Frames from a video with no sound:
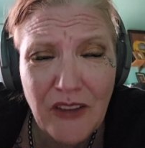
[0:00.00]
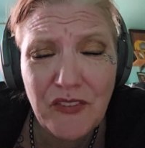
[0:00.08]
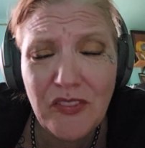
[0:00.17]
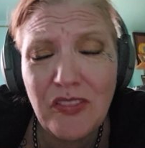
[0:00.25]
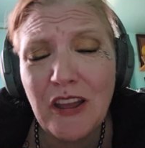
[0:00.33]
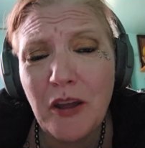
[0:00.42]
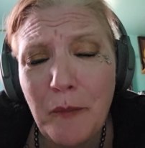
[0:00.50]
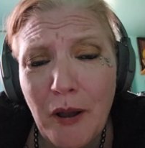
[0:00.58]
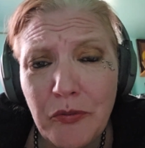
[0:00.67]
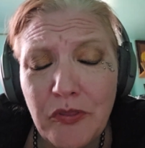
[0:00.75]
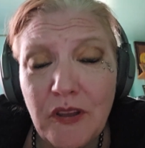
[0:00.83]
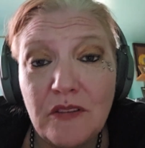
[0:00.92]
have to think
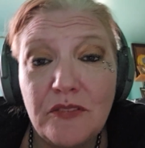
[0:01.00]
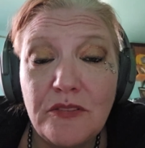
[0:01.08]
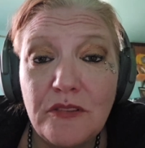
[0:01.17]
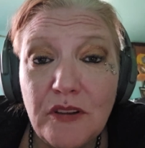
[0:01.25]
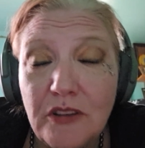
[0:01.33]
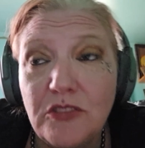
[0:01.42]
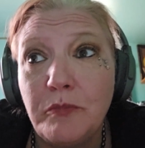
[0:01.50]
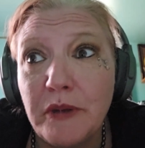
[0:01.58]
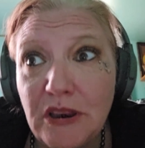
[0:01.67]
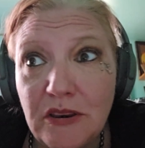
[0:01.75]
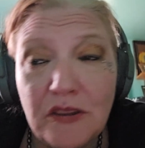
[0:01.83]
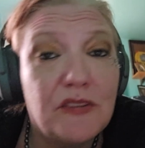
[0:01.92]
about this. It's
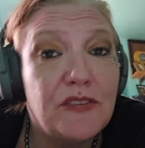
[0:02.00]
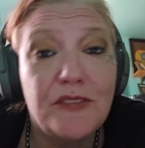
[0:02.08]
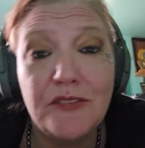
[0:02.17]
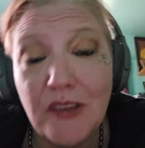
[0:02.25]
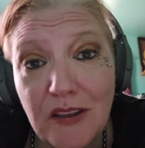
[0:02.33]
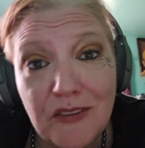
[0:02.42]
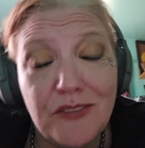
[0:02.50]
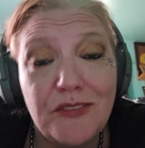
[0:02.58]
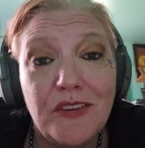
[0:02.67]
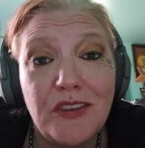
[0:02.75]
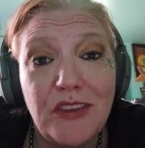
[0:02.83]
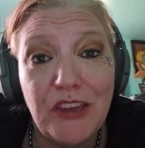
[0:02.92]
been
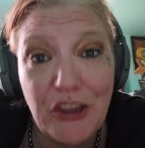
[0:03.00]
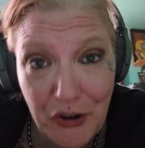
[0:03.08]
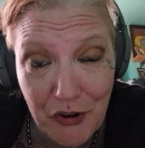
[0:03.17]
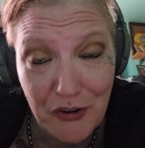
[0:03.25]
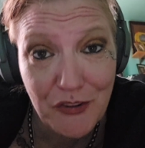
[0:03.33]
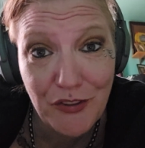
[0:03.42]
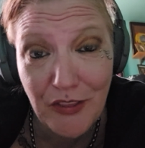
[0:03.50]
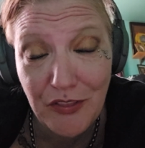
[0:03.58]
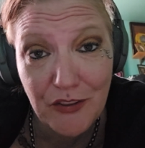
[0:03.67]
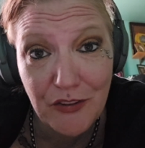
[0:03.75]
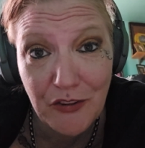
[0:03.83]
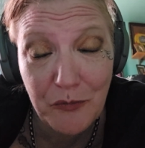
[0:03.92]
6 years that
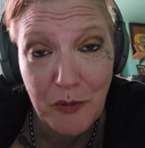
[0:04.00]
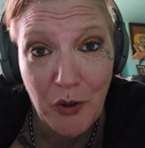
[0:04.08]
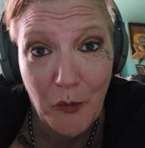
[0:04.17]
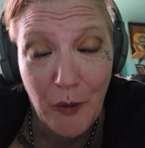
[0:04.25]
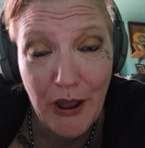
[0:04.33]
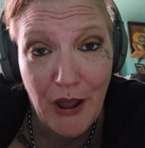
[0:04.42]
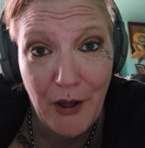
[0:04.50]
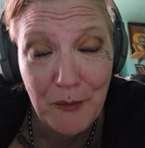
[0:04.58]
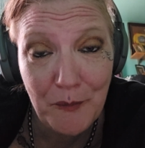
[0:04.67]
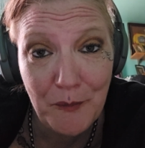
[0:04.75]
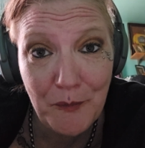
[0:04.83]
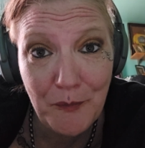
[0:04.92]
this has been going on.
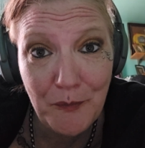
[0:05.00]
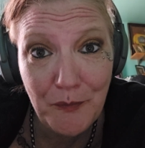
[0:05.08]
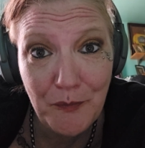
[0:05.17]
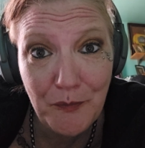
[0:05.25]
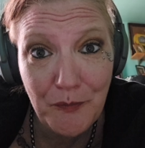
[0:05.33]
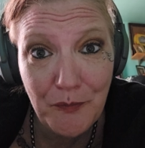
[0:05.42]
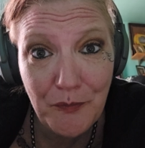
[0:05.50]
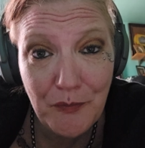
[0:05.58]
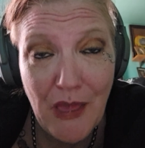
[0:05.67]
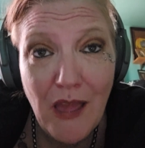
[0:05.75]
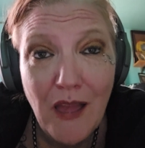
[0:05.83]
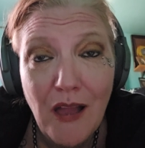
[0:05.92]

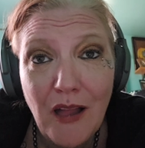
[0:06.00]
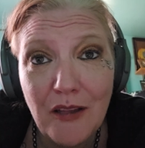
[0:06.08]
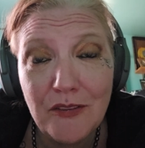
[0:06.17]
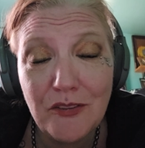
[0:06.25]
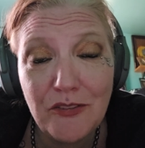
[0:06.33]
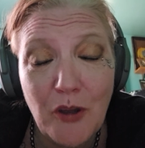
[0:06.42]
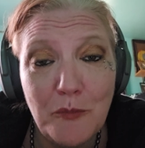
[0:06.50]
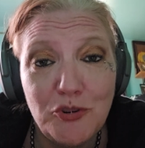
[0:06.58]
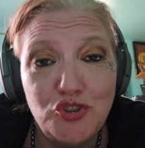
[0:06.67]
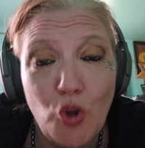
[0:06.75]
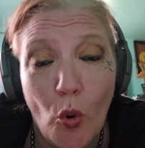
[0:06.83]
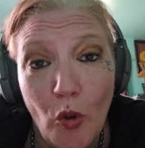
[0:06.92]
And
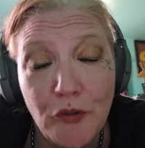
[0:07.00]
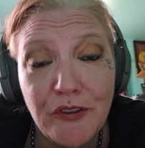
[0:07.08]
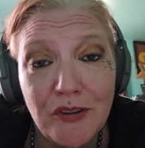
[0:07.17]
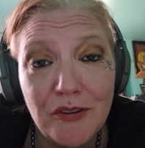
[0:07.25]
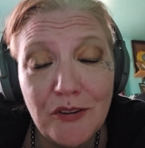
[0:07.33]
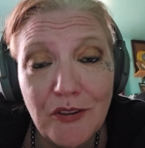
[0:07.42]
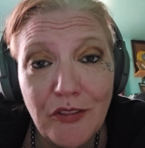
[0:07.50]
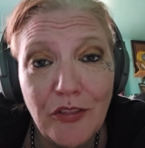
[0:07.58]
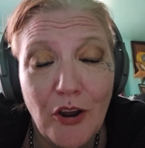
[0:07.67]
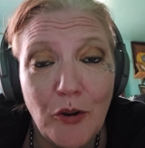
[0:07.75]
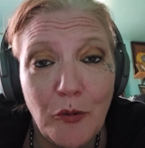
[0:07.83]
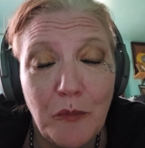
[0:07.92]
some dolt
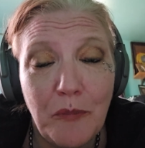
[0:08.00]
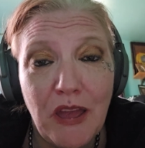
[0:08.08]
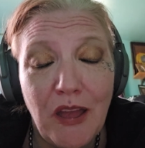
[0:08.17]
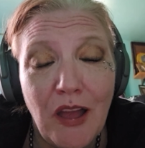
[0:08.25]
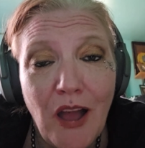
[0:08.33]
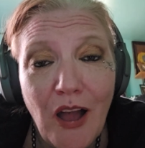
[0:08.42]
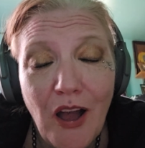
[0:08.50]
thought it would be